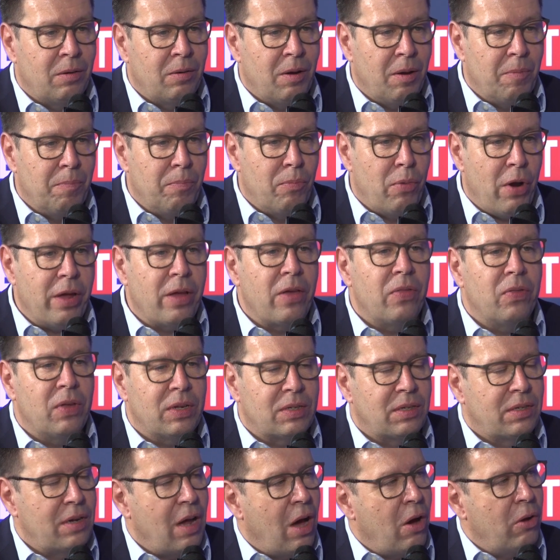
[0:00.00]
breaking
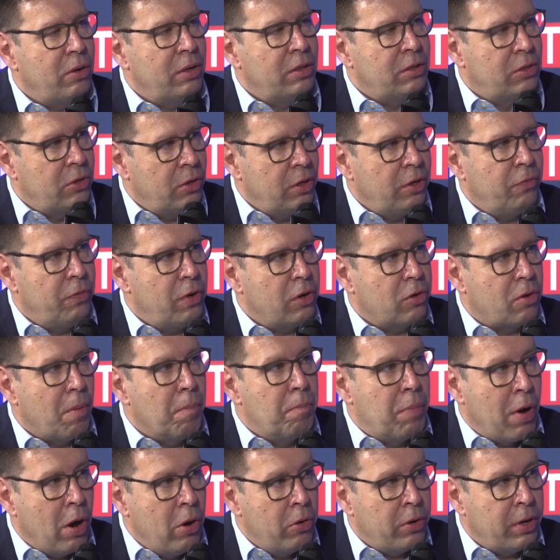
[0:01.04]
this down into individual
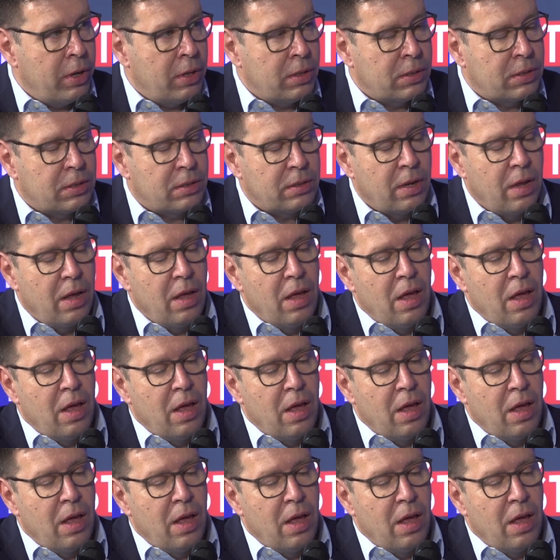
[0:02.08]
components